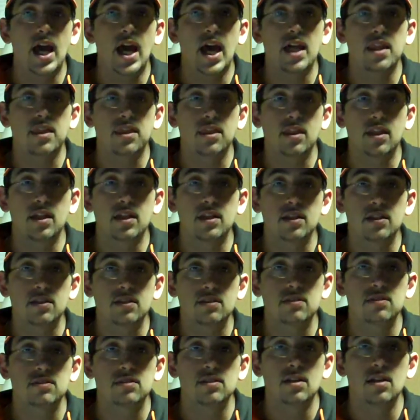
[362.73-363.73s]

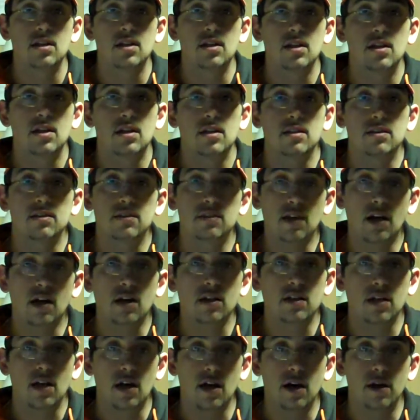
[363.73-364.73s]
athletics
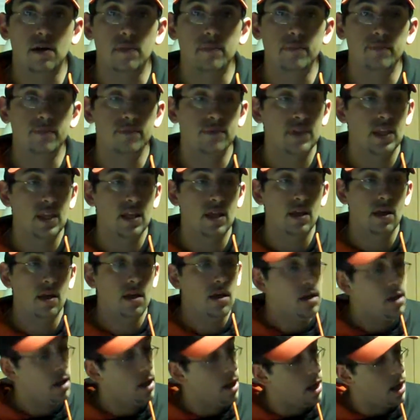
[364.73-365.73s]
dot com,
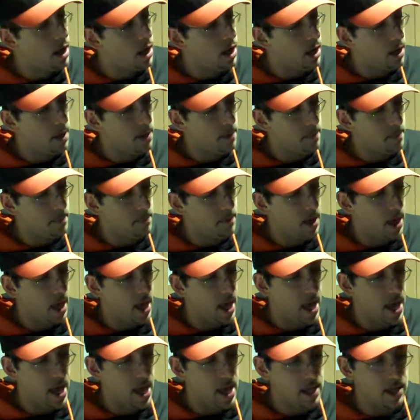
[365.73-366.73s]
um,
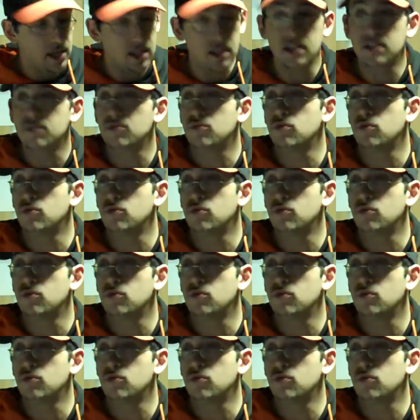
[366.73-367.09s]
and it